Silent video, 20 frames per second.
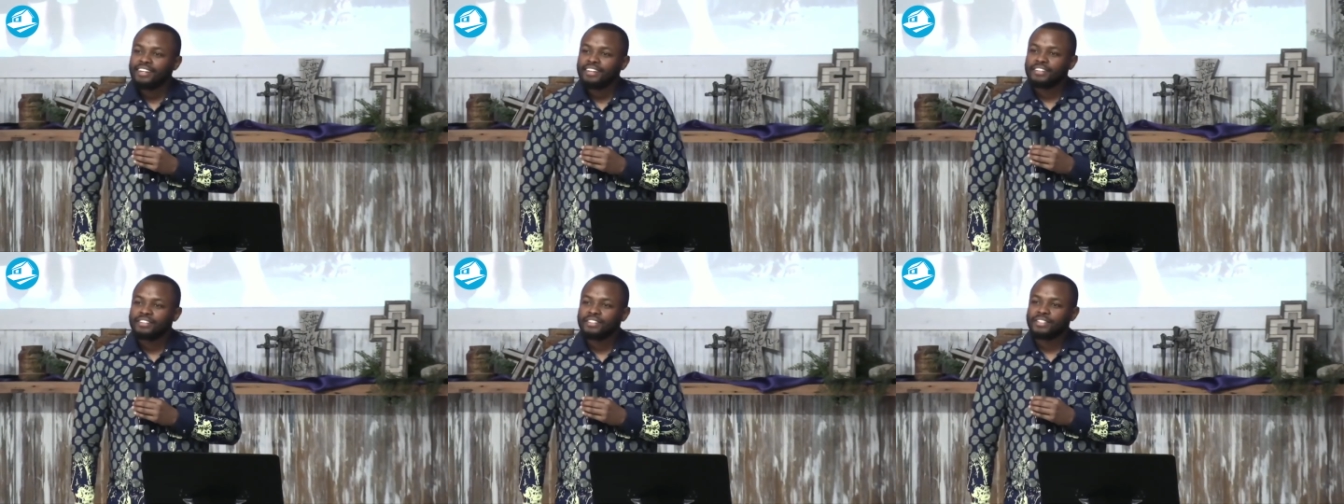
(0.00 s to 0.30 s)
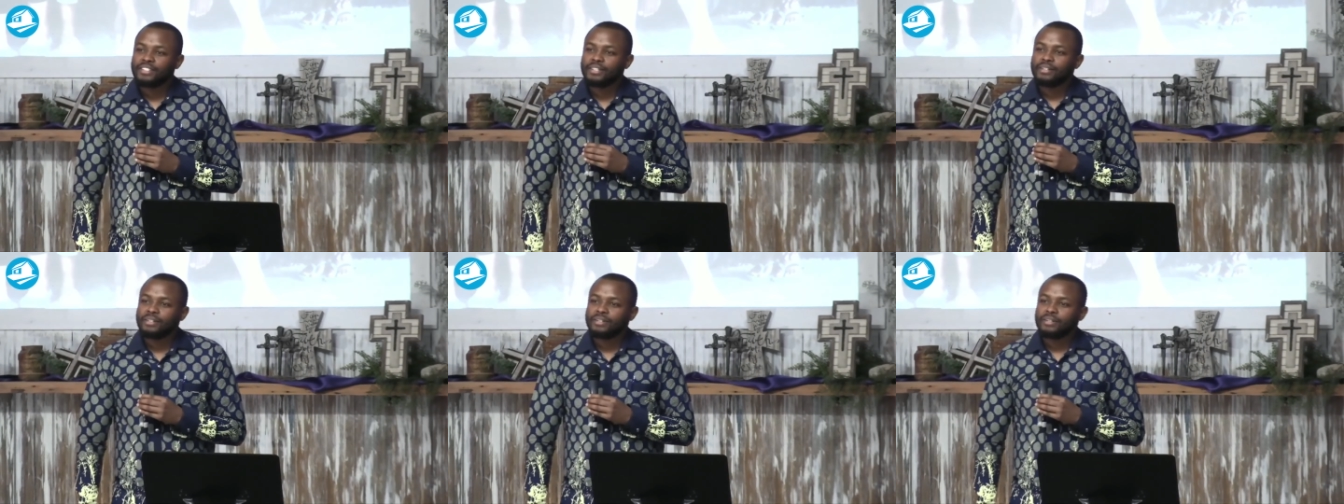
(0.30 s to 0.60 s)

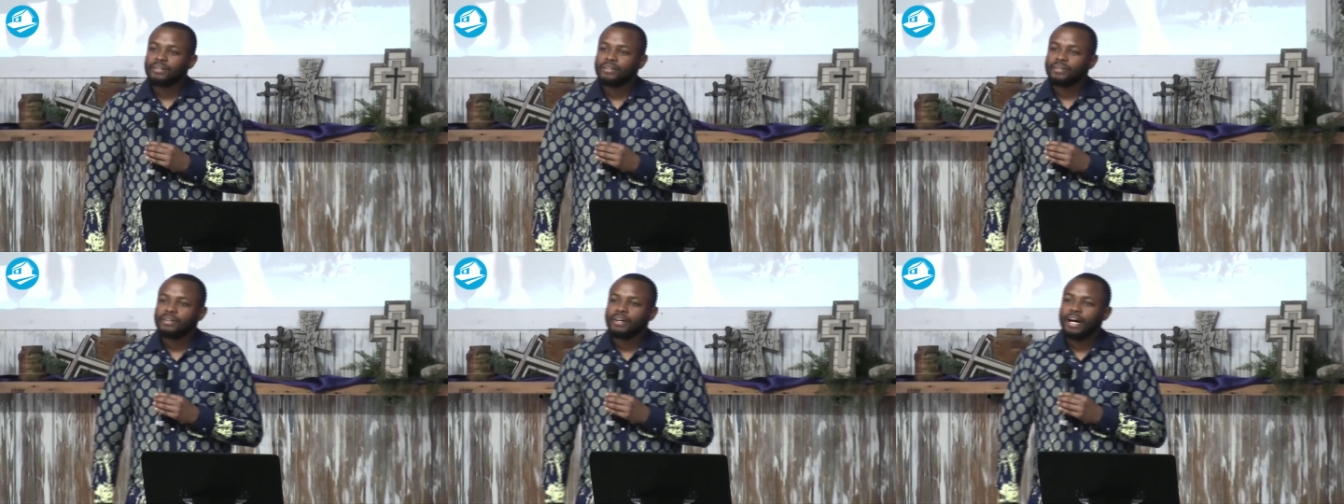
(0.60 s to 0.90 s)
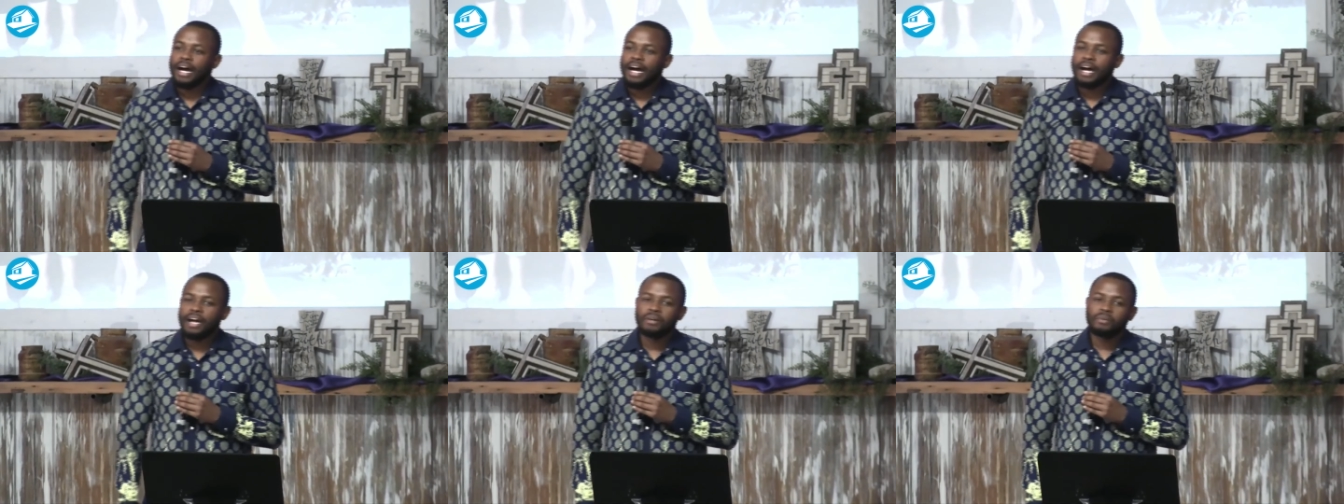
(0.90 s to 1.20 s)
So
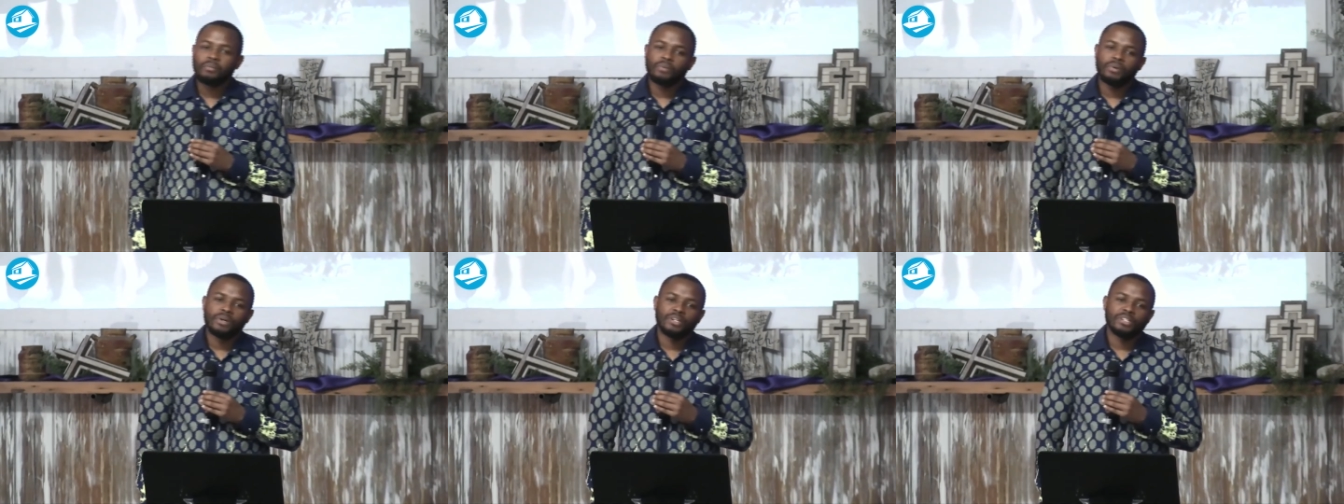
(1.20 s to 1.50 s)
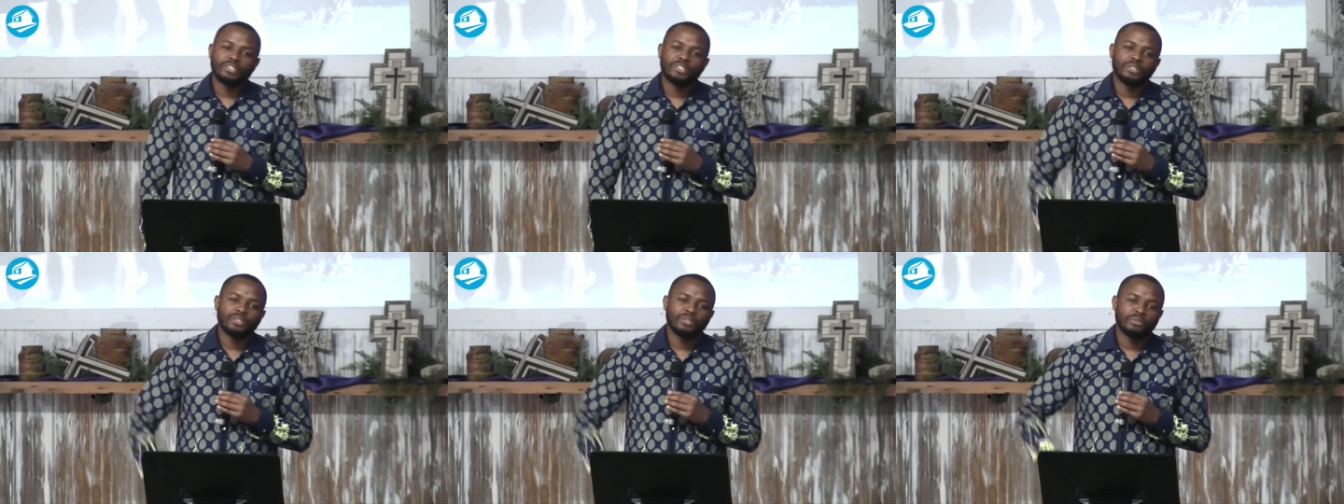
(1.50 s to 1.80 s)
I
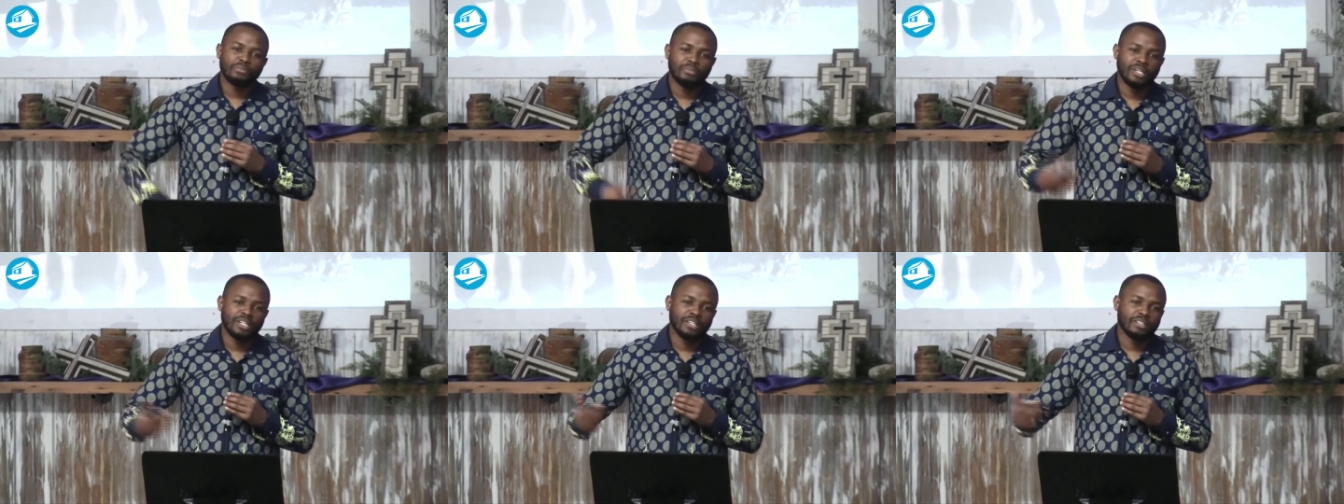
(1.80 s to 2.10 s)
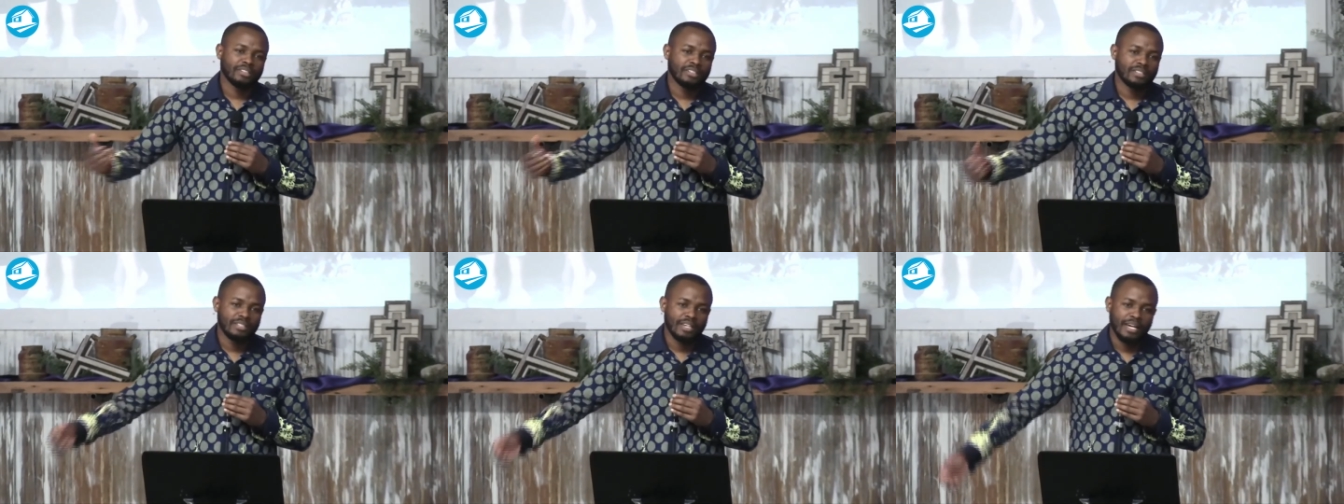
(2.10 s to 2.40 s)
want you to make
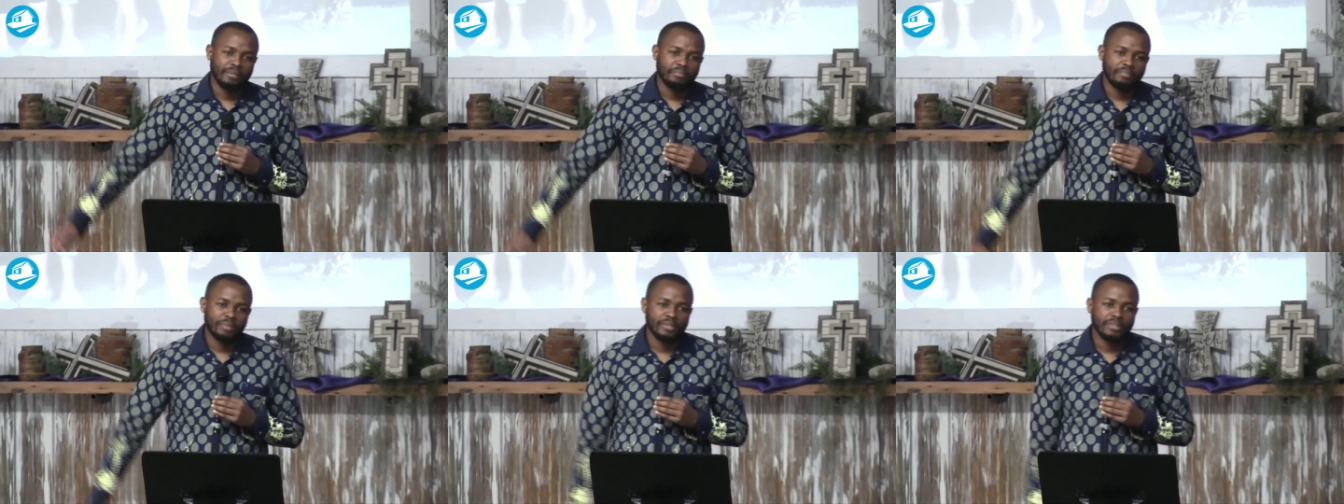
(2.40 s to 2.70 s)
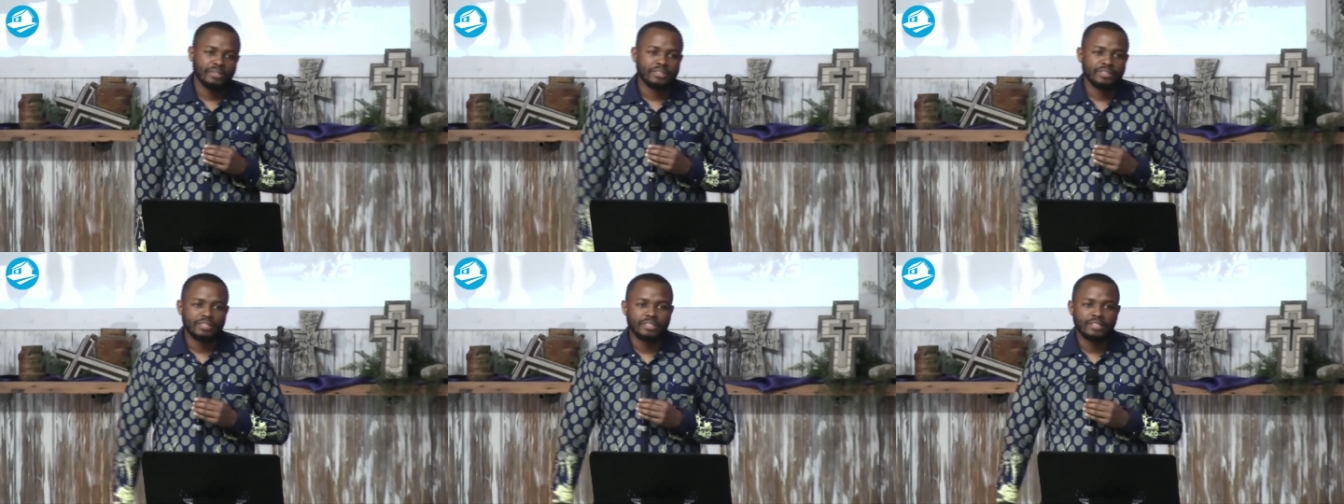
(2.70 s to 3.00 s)

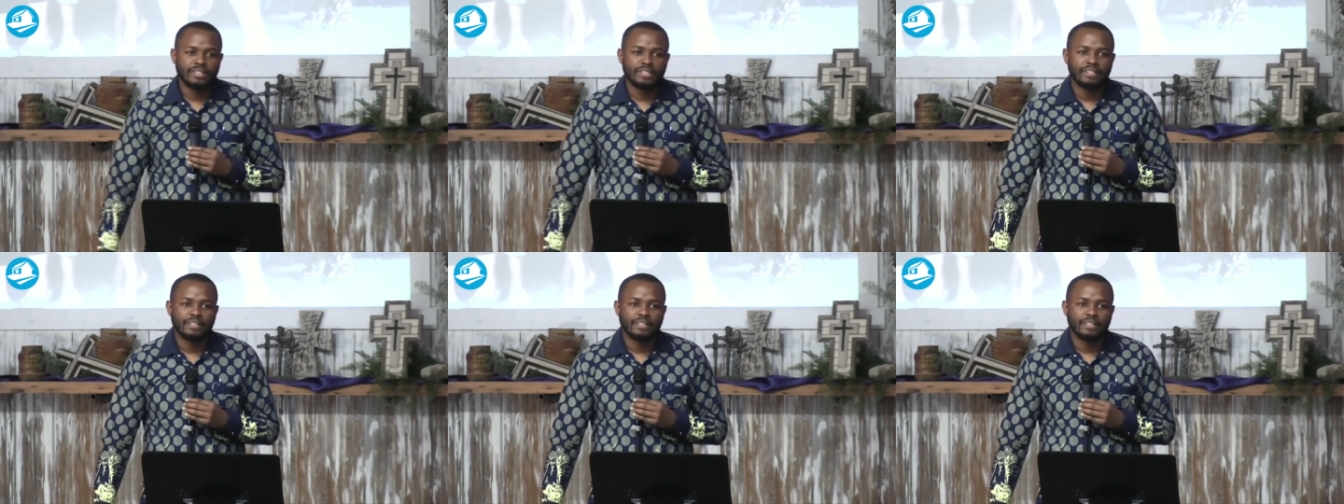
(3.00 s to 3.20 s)
disciples.